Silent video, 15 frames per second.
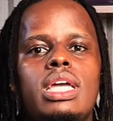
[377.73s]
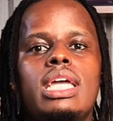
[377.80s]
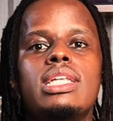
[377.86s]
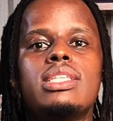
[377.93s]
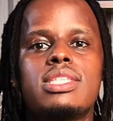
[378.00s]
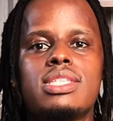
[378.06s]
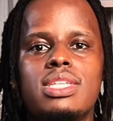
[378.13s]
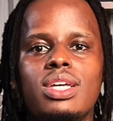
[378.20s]

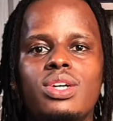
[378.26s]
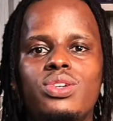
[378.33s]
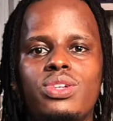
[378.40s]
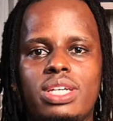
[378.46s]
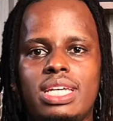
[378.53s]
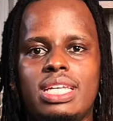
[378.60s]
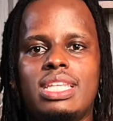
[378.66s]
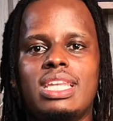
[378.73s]
It's
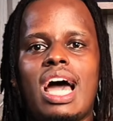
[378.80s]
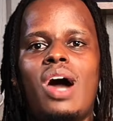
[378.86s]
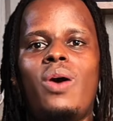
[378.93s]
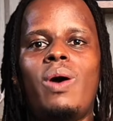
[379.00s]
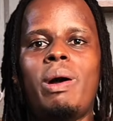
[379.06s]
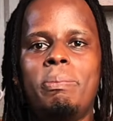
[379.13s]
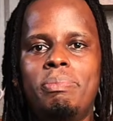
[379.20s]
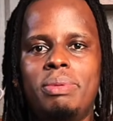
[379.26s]
still in
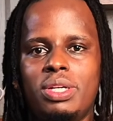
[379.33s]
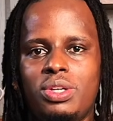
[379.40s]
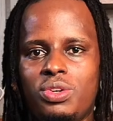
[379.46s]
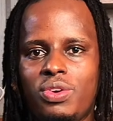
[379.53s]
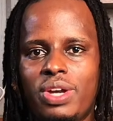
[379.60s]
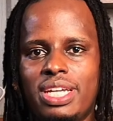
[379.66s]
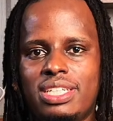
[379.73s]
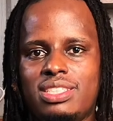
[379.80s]
our
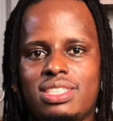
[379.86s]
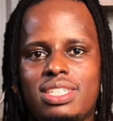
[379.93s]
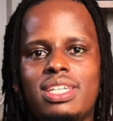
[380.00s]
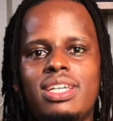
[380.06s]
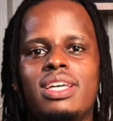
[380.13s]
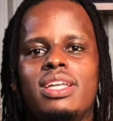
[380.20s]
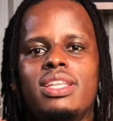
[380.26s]
big range.